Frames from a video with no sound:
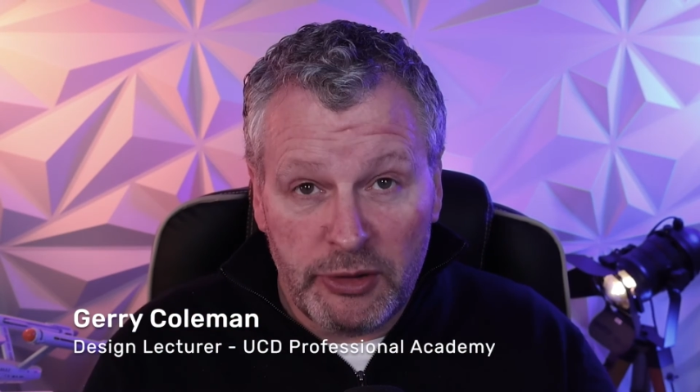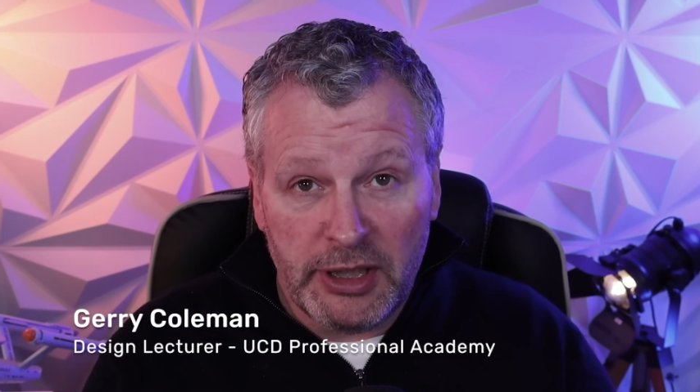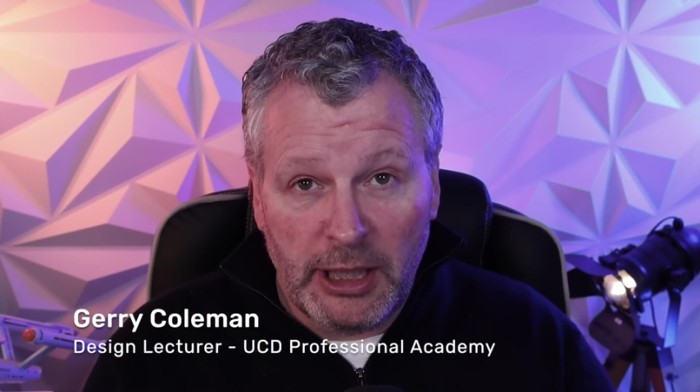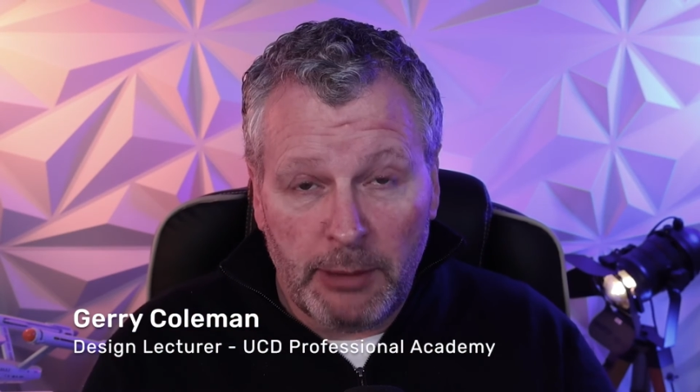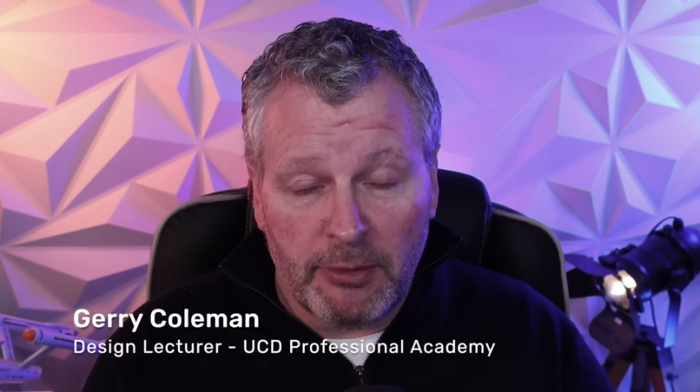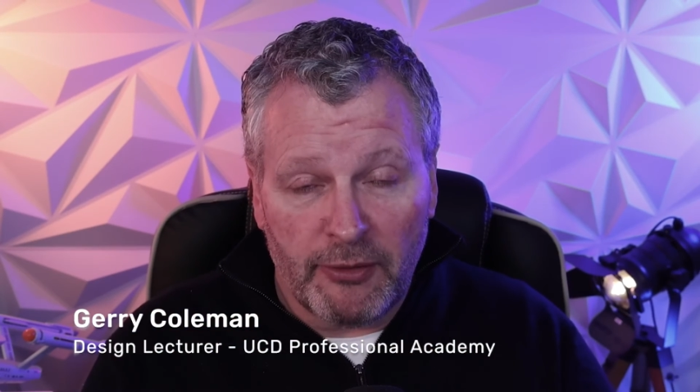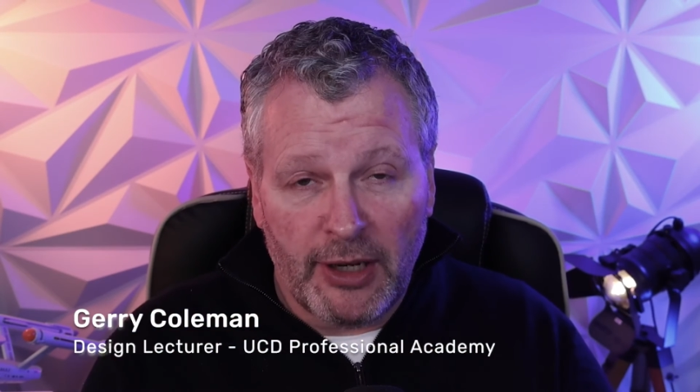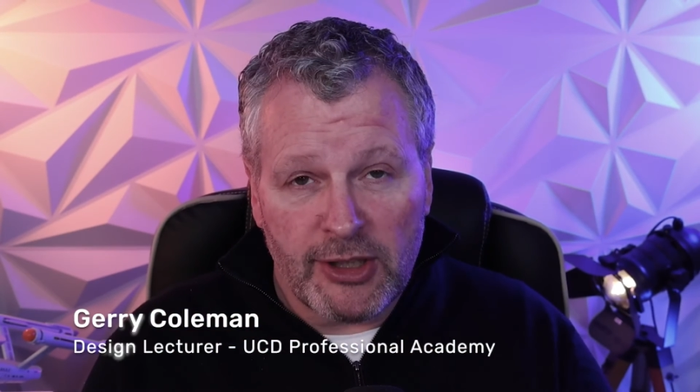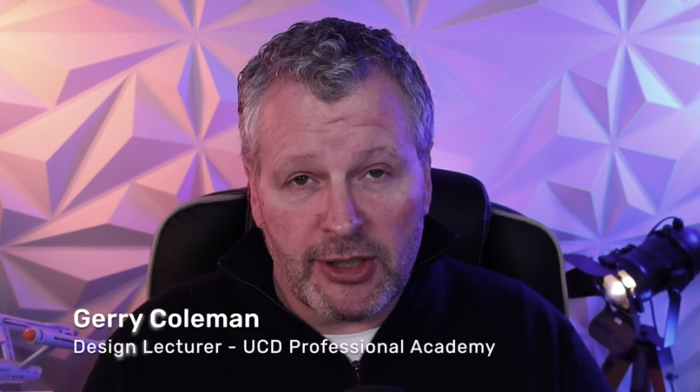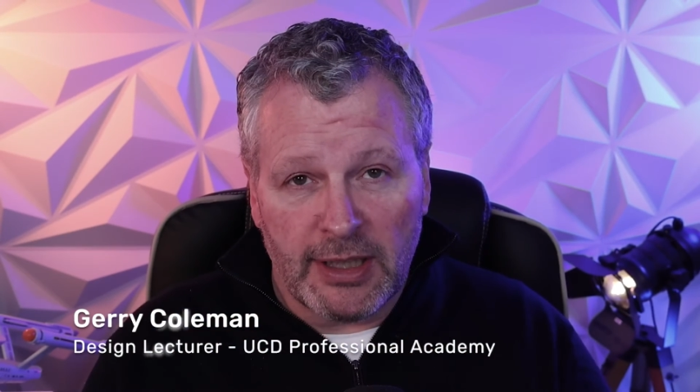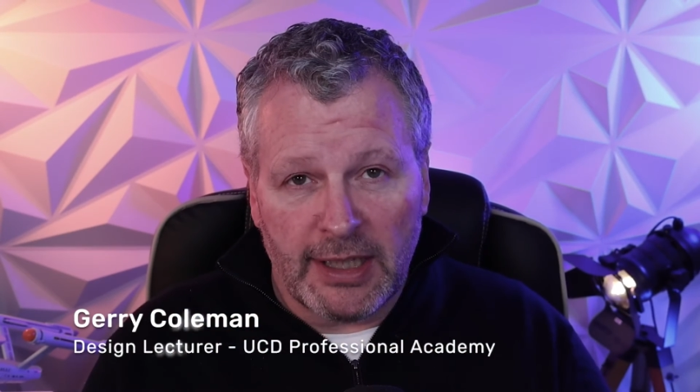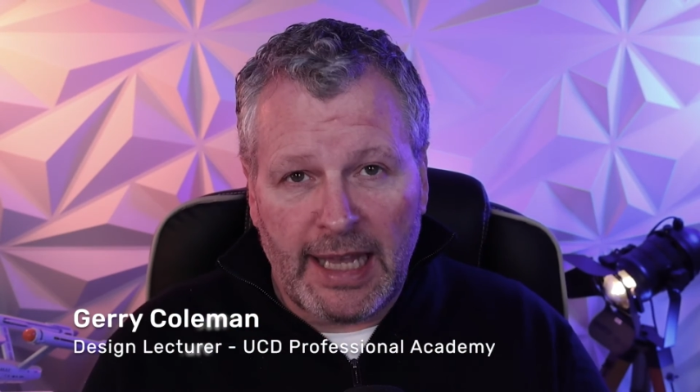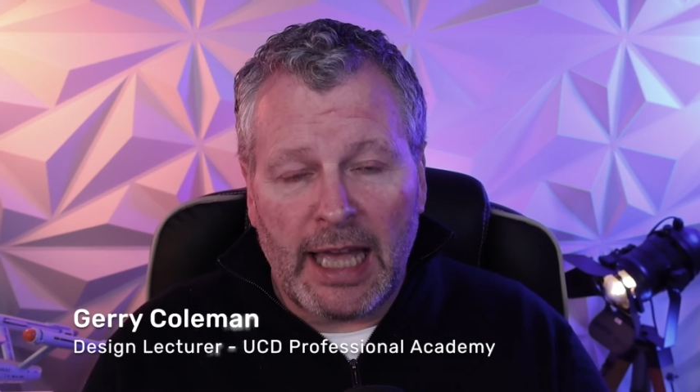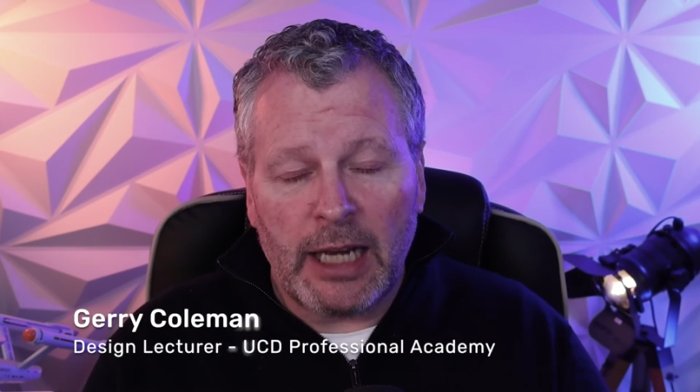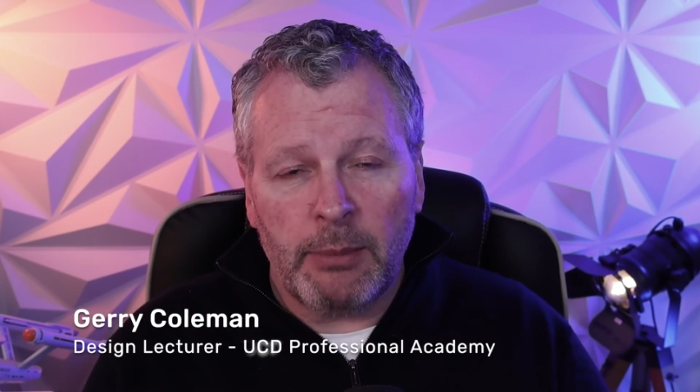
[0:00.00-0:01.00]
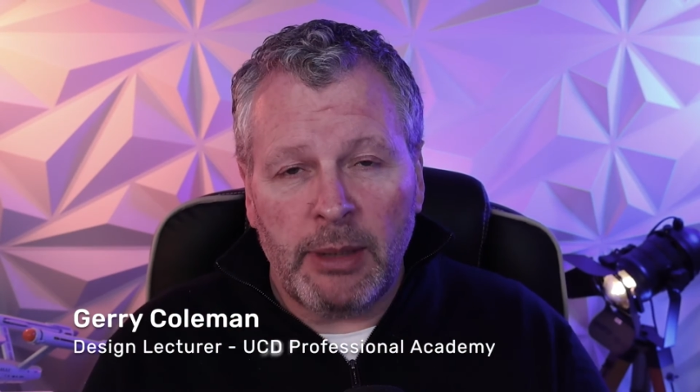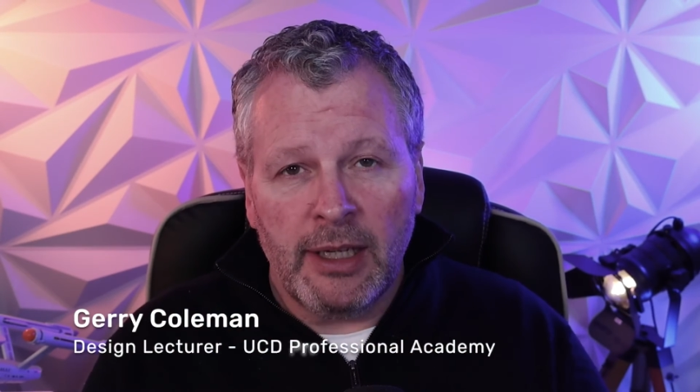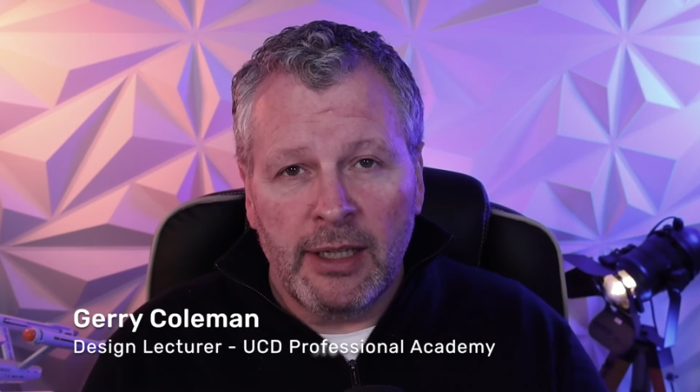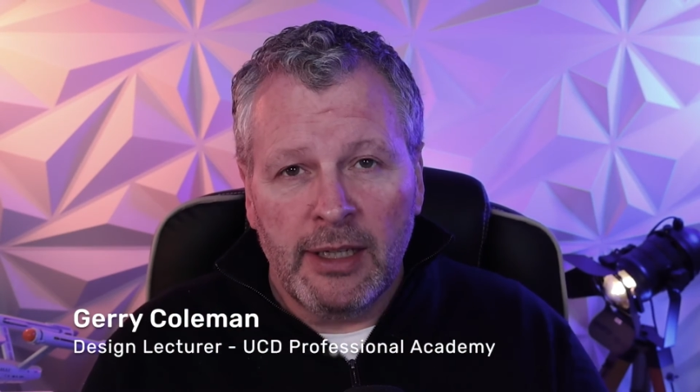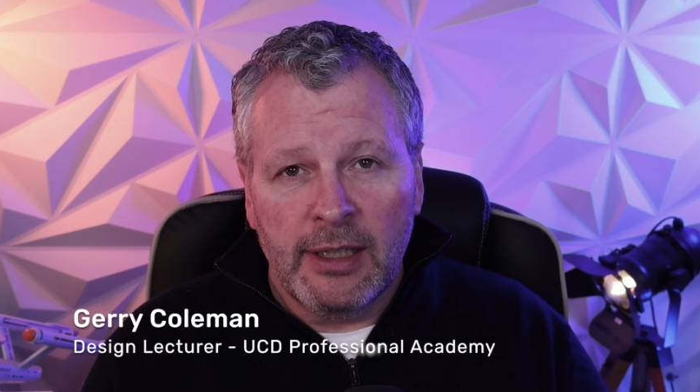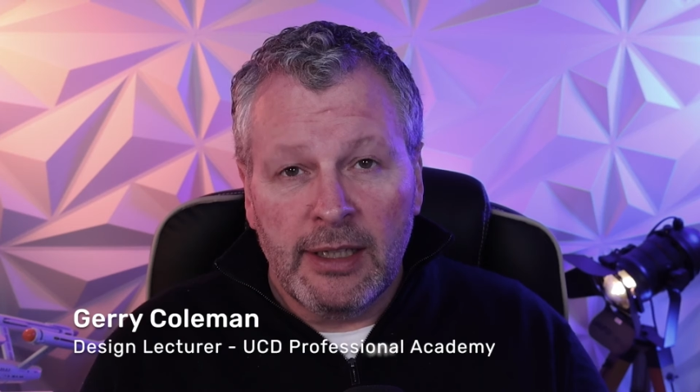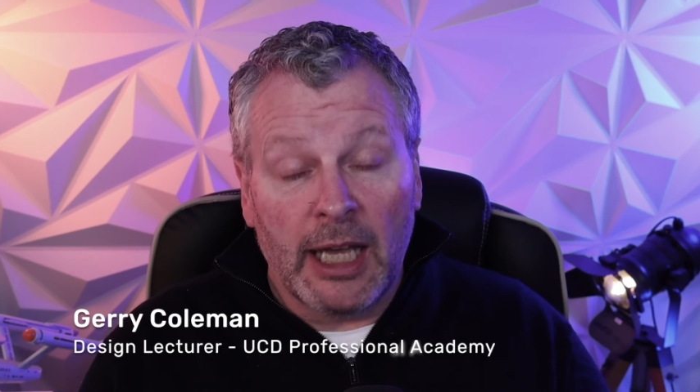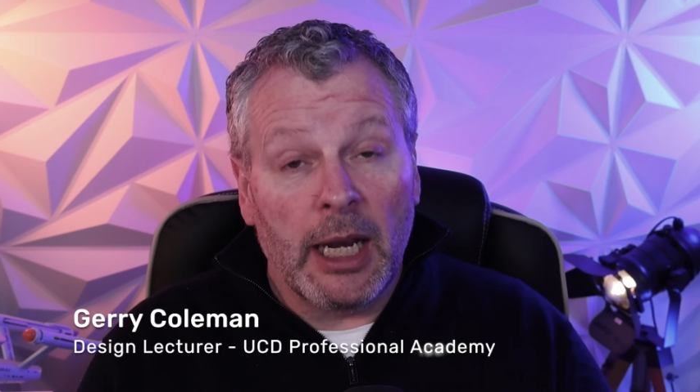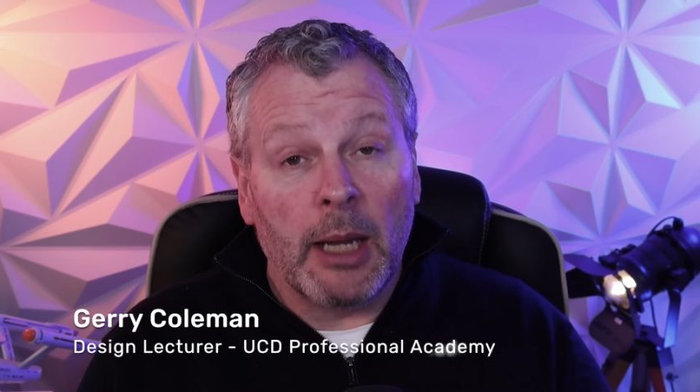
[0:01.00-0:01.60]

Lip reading: UCD Professional Academy,